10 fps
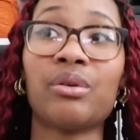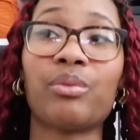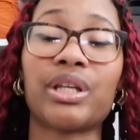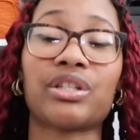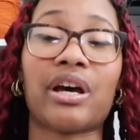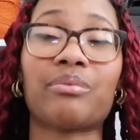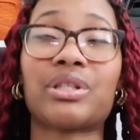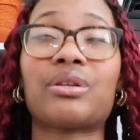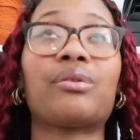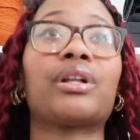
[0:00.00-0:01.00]
which I'm
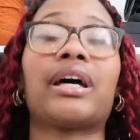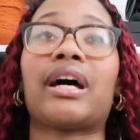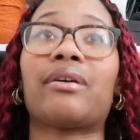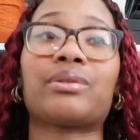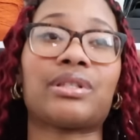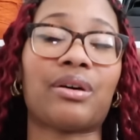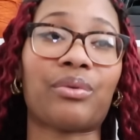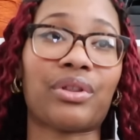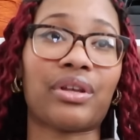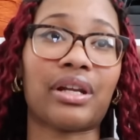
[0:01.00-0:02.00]
so glad I was done
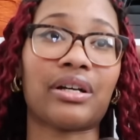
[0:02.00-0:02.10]
with it.